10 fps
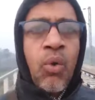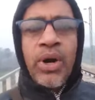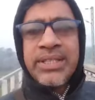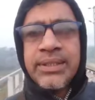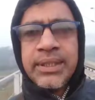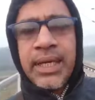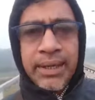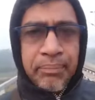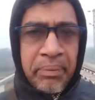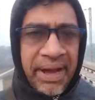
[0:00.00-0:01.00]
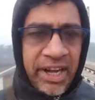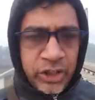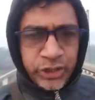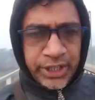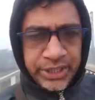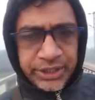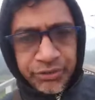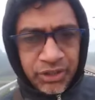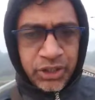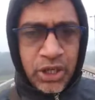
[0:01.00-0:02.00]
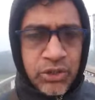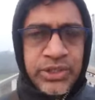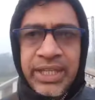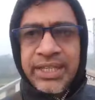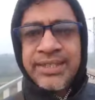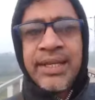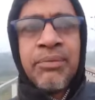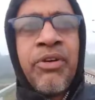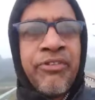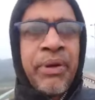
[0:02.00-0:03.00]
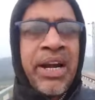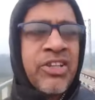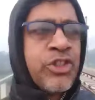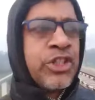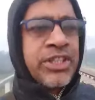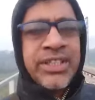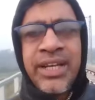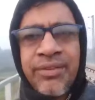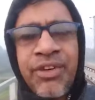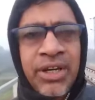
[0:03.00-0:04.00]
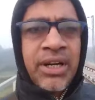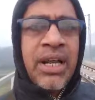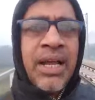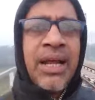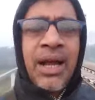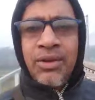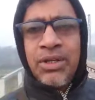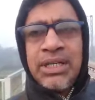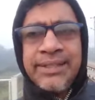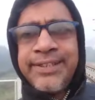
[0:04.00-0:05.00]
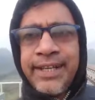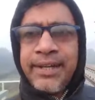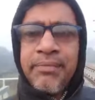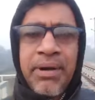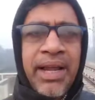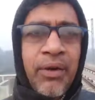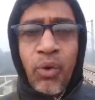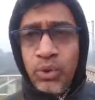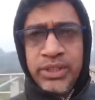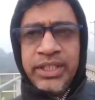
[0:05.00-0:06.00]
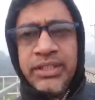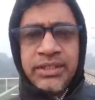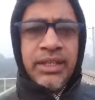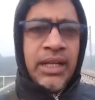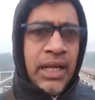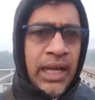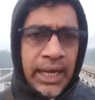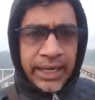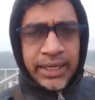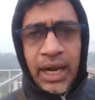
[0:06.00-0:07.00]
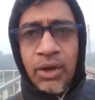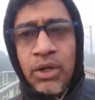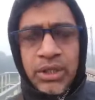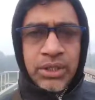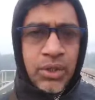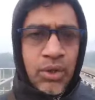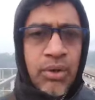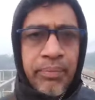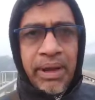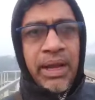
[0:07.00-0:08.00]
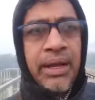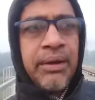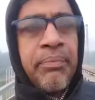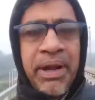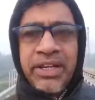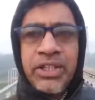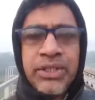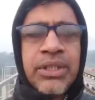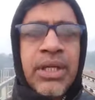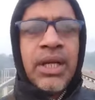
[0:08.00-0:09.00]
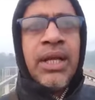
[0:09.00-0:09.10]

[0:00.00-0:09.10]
What is a parallel sentence? First I will say some of parallel sentences, then after I will say my own things and I will do my practice.